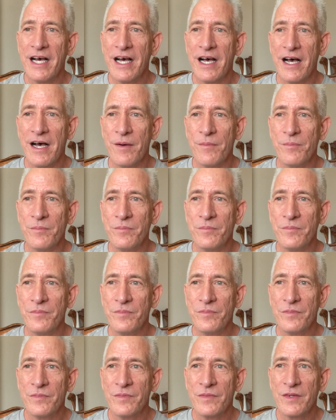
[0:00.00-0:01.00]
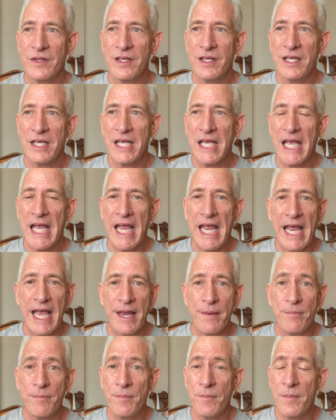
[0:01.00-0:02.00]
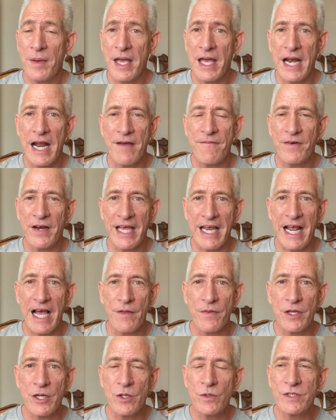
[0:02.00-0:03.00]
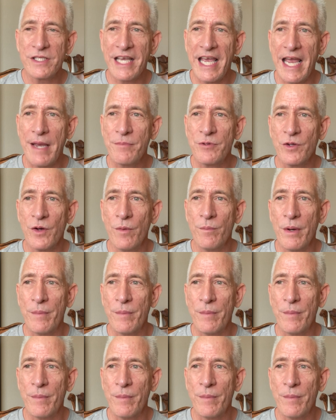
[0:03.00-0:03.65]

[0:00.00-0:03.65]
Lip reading: And I forget how the news came to him,